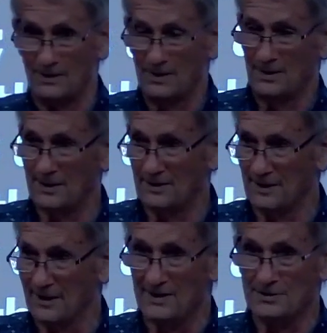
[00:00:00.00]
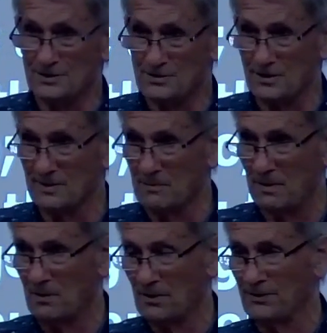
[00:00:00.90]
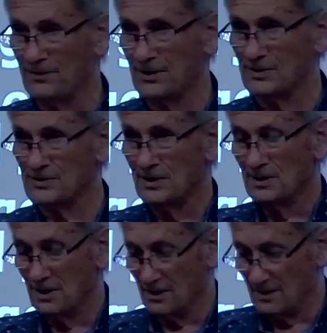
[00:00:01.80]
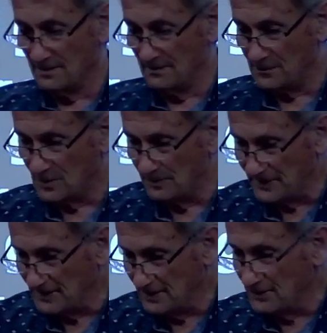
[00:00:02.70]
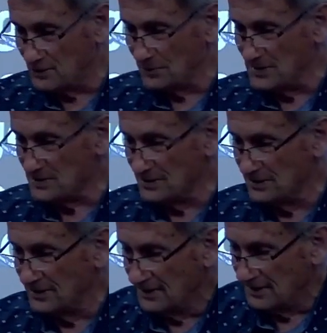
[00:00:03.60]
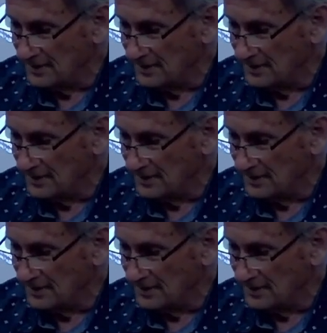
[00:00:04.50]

the latest and the modern things to be interested in